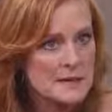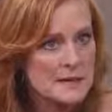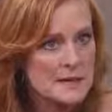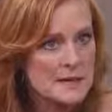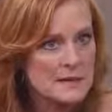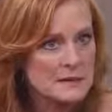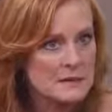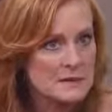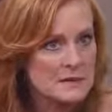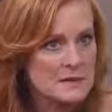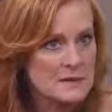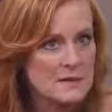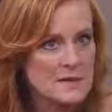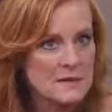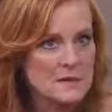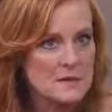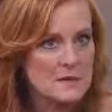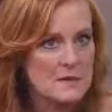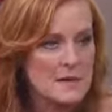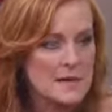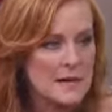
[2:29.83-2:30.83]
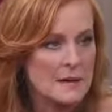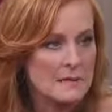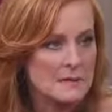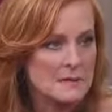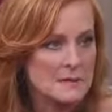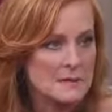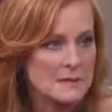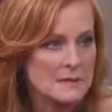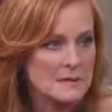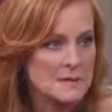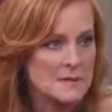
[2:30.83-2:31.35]
I looked like Earl
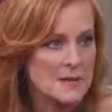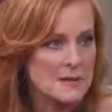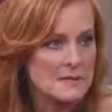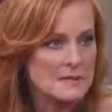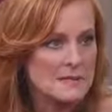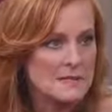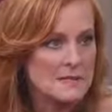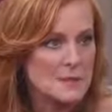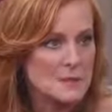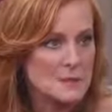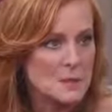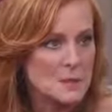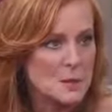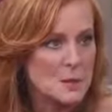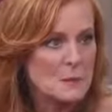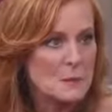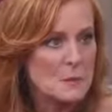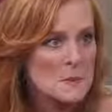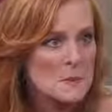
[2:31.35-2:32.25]
Hamner's real-life sister.